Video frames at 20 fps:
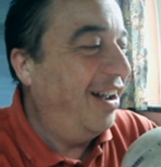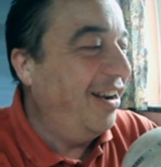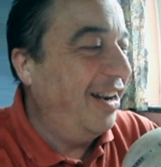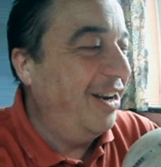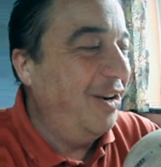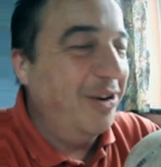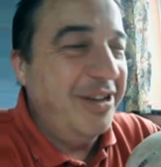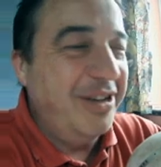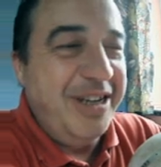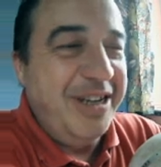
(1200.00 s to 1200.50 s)
I
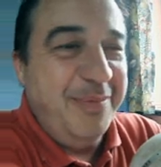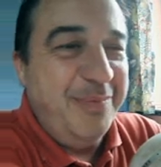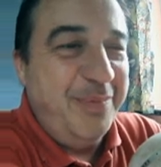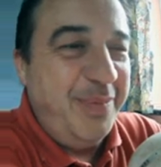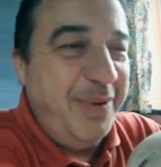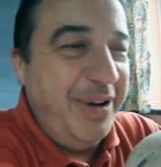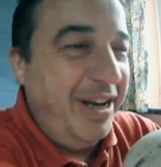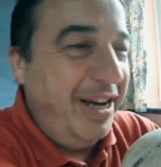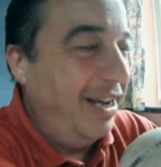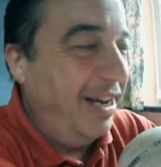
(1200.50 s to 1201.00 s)
looked up
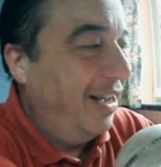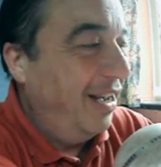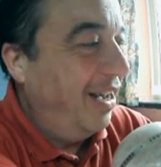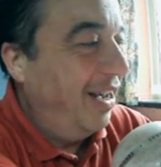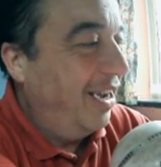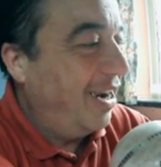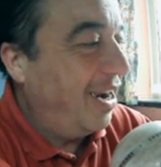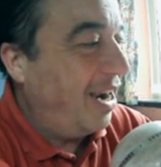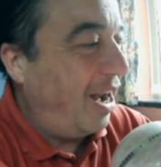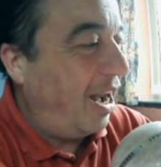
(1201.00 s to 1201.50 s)

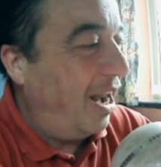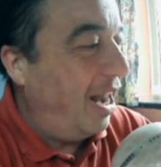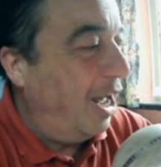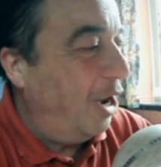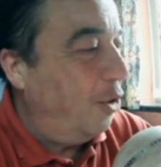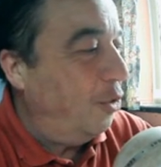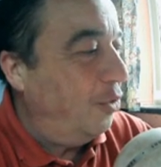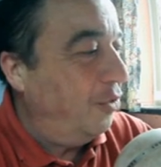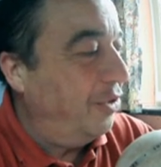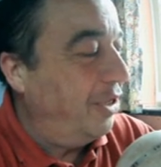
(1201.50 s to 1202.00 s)

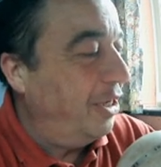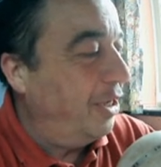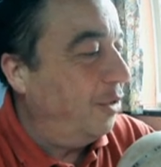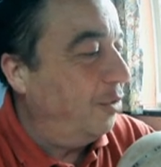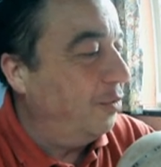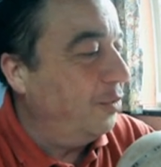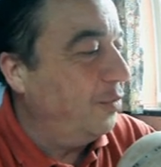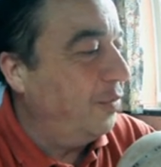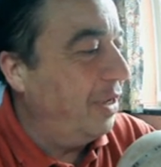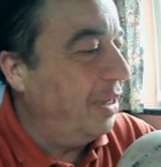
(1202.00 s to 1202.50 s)
clouth in
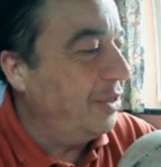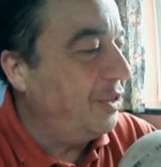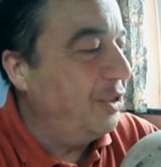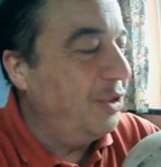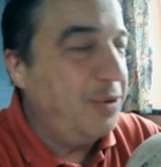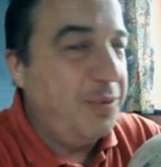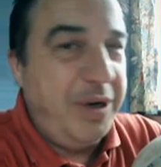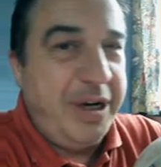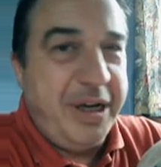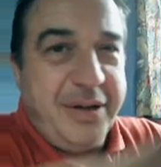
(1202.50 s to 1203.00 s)
Old Welsh as
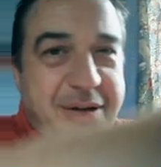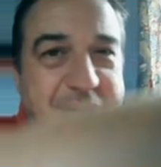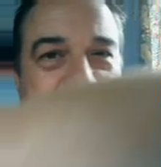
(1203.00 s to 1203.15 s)
well,